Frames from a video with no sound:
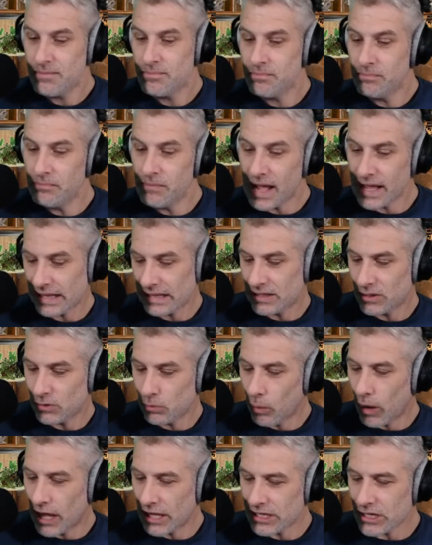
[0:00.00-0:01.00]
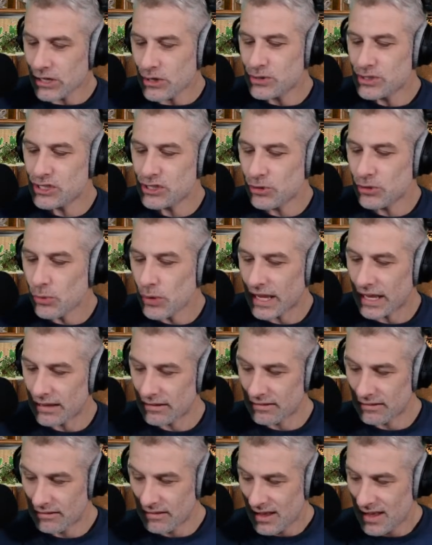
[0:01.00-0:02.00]
Michael, what are you doing?
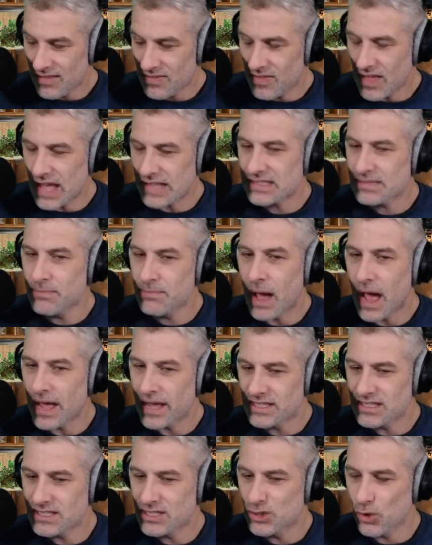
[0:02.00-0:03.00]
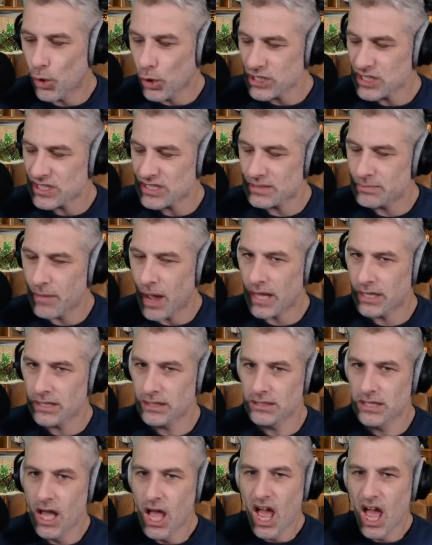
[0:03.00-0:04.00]
That's my exhaust,
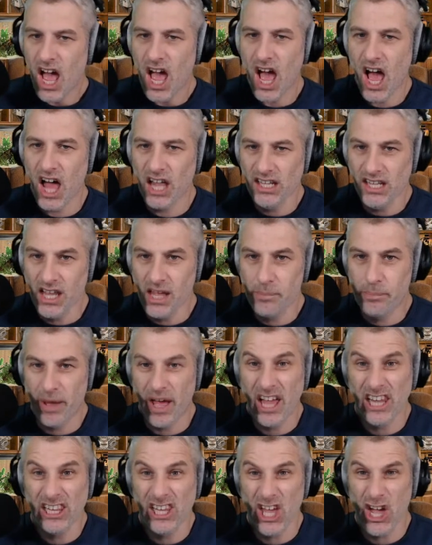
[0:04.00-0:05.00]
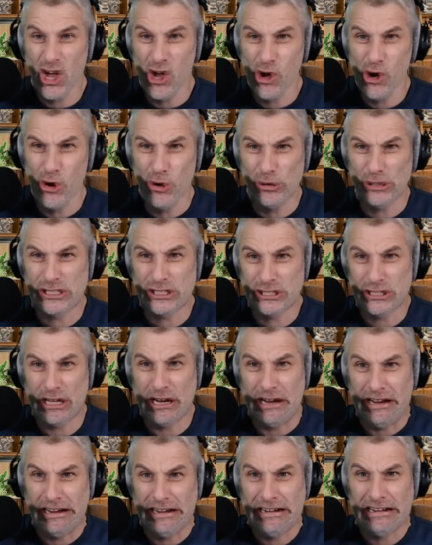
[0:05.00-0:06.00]
Michael.
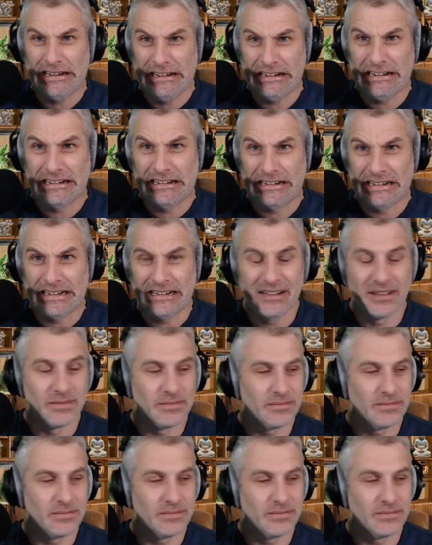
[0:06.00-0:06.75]
Hullapalooza!